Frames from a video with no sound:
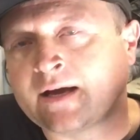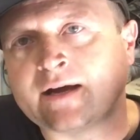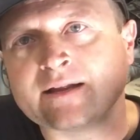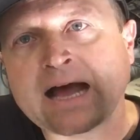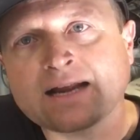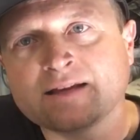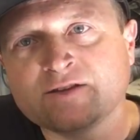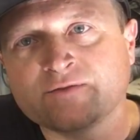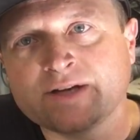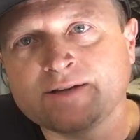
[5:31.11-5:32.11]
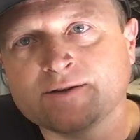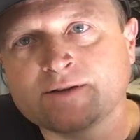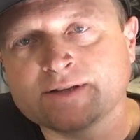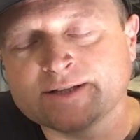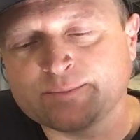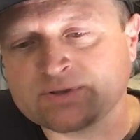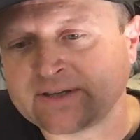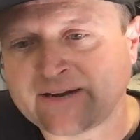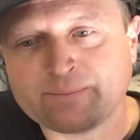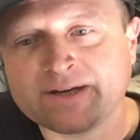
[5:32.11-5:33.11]
A lot of these video clips,
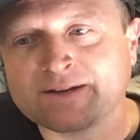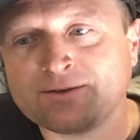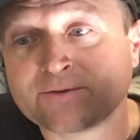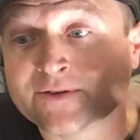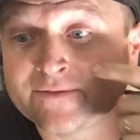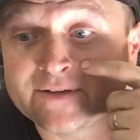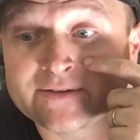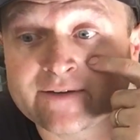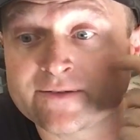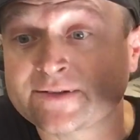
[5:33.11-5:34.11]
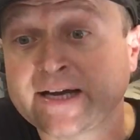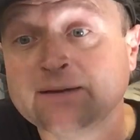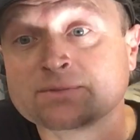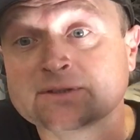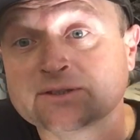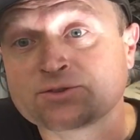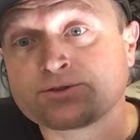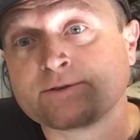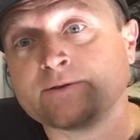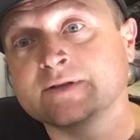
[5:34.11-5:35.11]
and I've been accused of it several times and it's
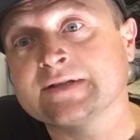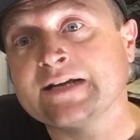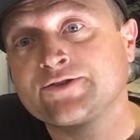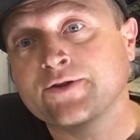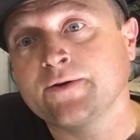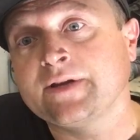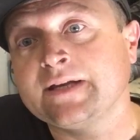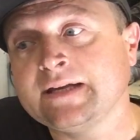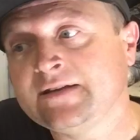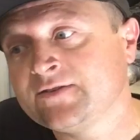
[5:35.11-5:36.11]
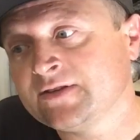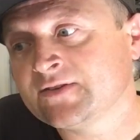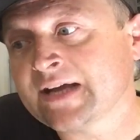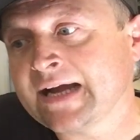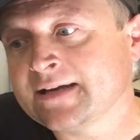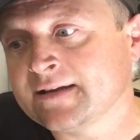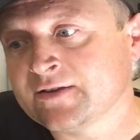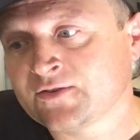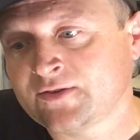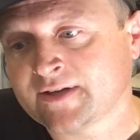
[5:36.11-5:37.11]
true, is I show the easy side of
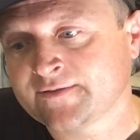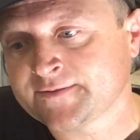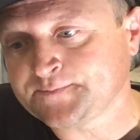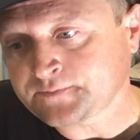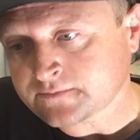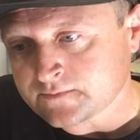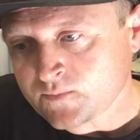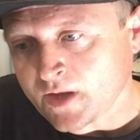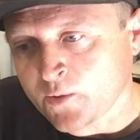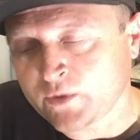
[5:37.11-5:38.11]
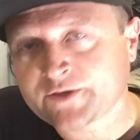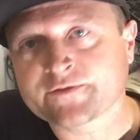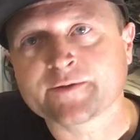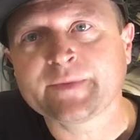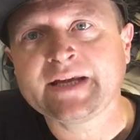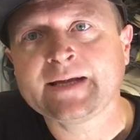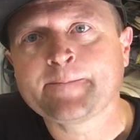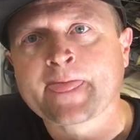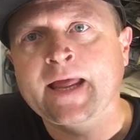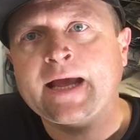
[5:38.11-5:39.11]
this stuff, which for
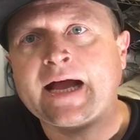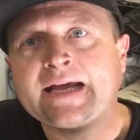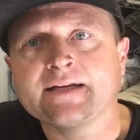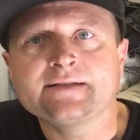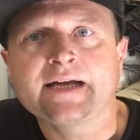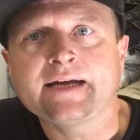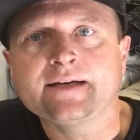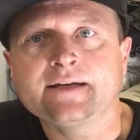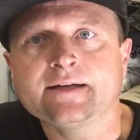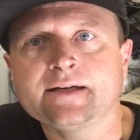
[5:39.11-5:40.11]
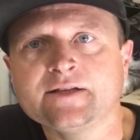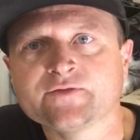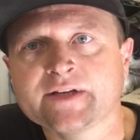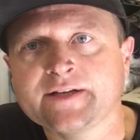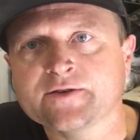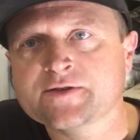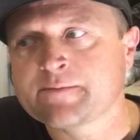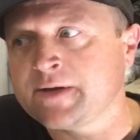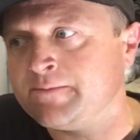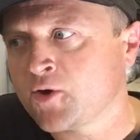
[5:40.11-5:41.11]
me, I intend these videos to
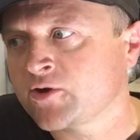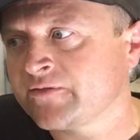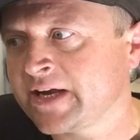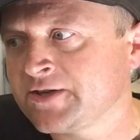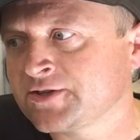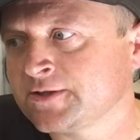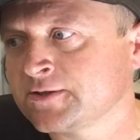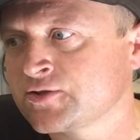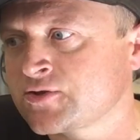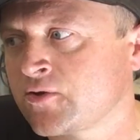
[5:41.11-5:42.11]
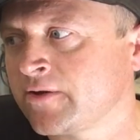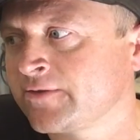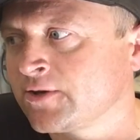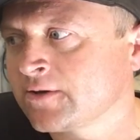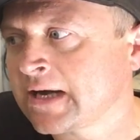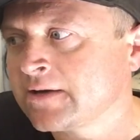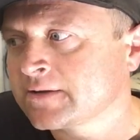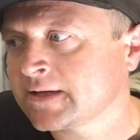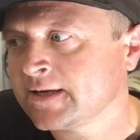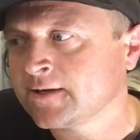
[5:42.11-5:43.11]
be motivational. So if you're
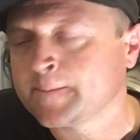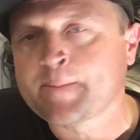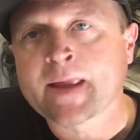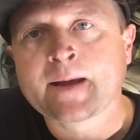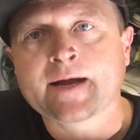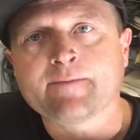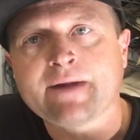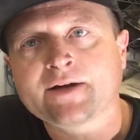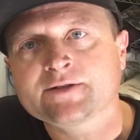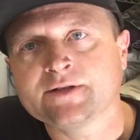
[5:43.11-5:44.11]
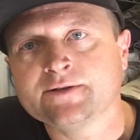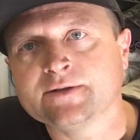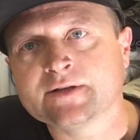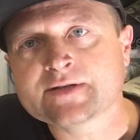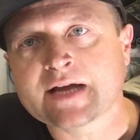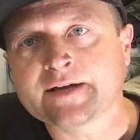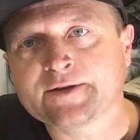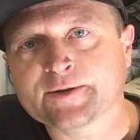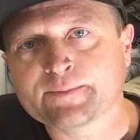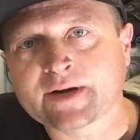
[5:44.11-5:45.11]
out there about to do this on
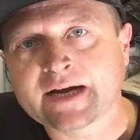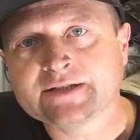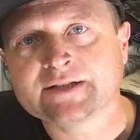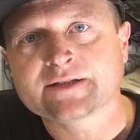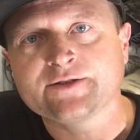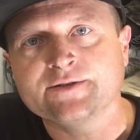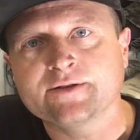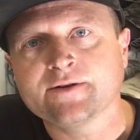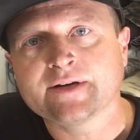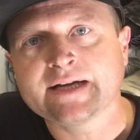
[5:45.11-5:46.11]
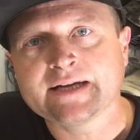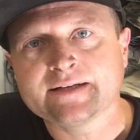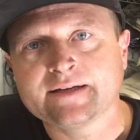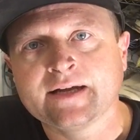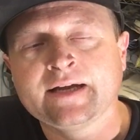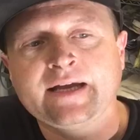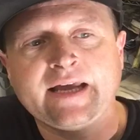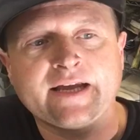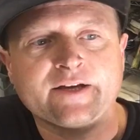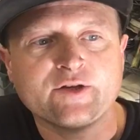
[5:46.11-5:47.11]
your project, you'll go ahead
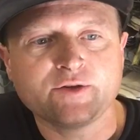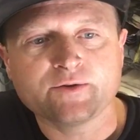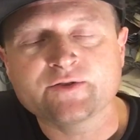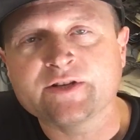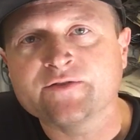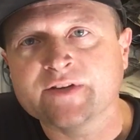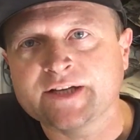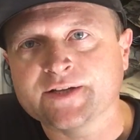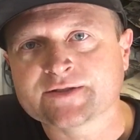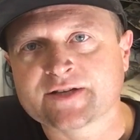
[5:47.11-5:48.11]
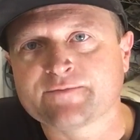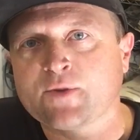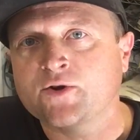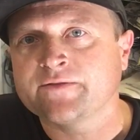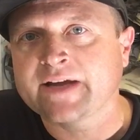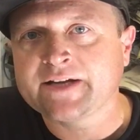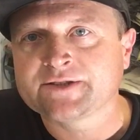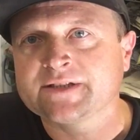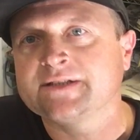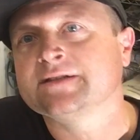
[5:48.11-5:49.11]
and use these videos as
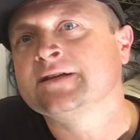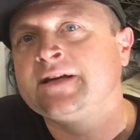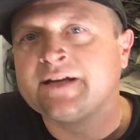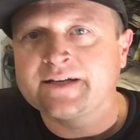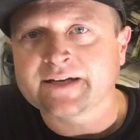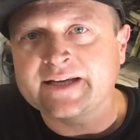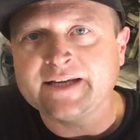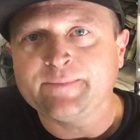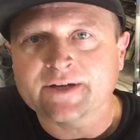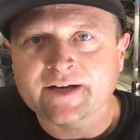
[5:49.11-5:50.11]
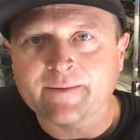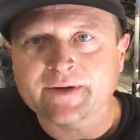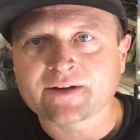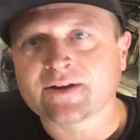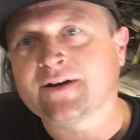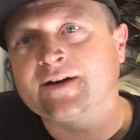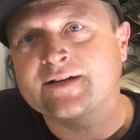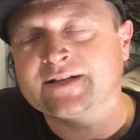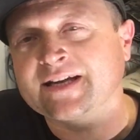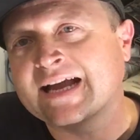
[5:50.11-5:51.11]
motivation to keep you coming along,
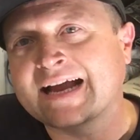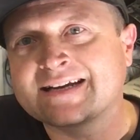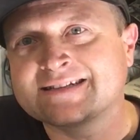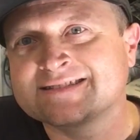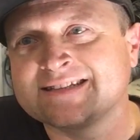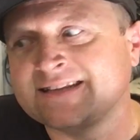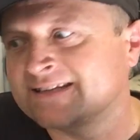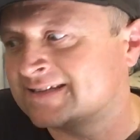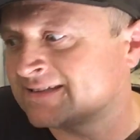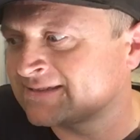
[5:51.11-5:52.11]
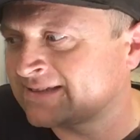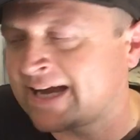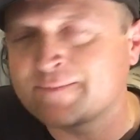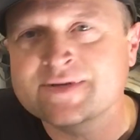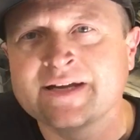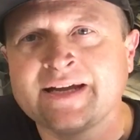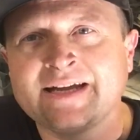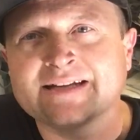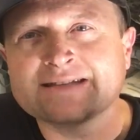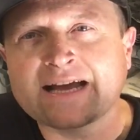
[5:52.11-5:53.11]
and you kind of see the steps.
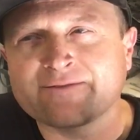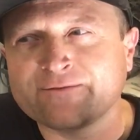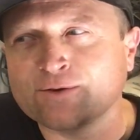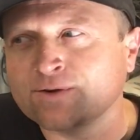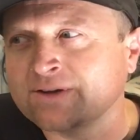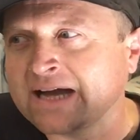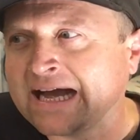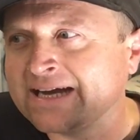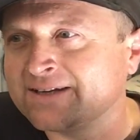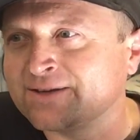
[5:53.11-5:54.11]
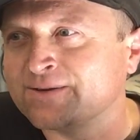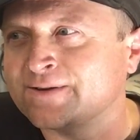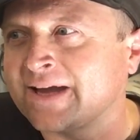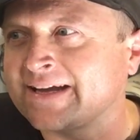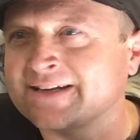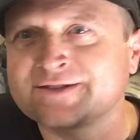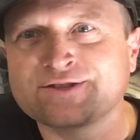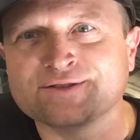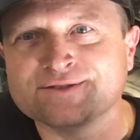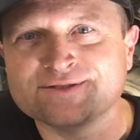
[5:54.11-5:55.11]
It's not a full guide through like a
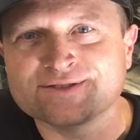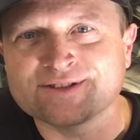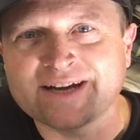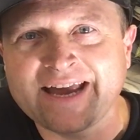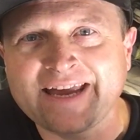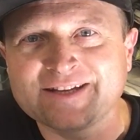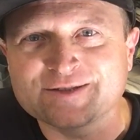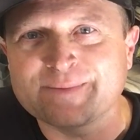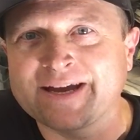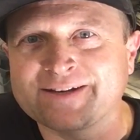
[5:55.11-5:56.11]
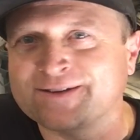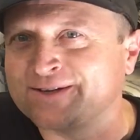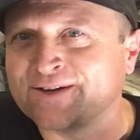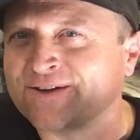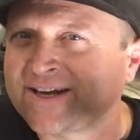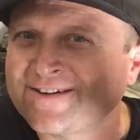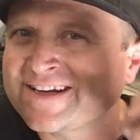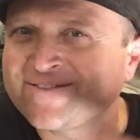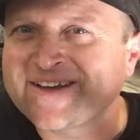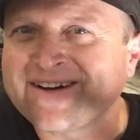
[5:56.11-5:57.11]
Chilton's or a Haynes manual, you know. They don't
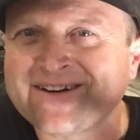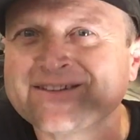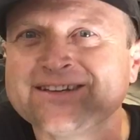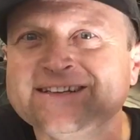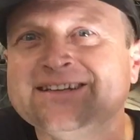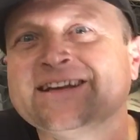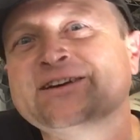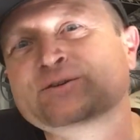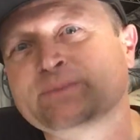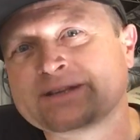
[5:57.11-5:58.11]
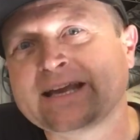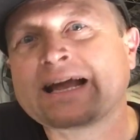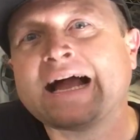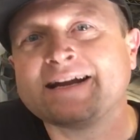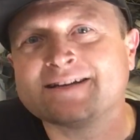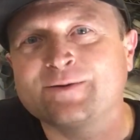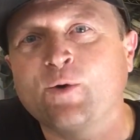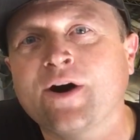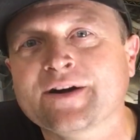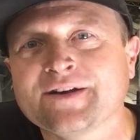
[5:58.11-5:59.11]
give you all the details, but they kind of
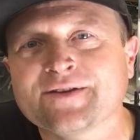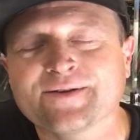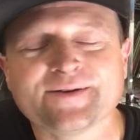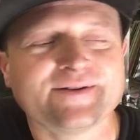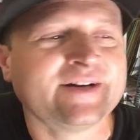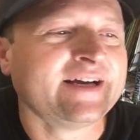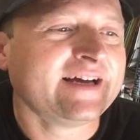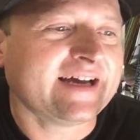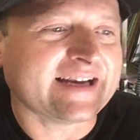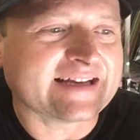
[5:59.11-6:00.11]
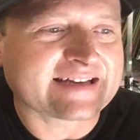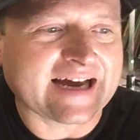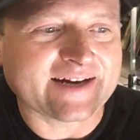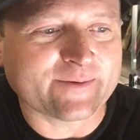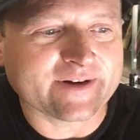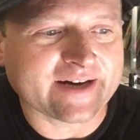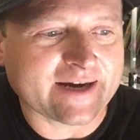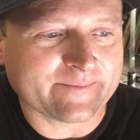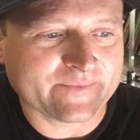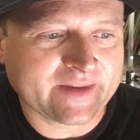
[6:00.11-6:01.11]
walk you through, and that's kind of where
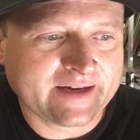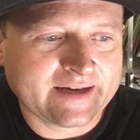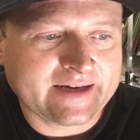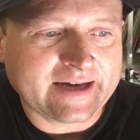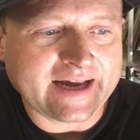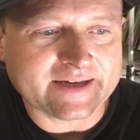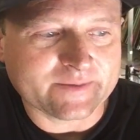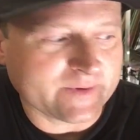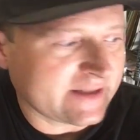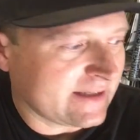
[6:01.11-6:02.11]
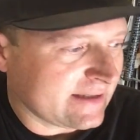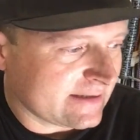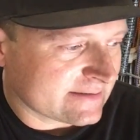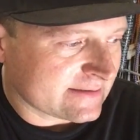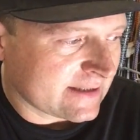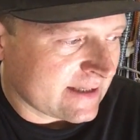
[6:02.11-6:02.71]
I'm heading with these.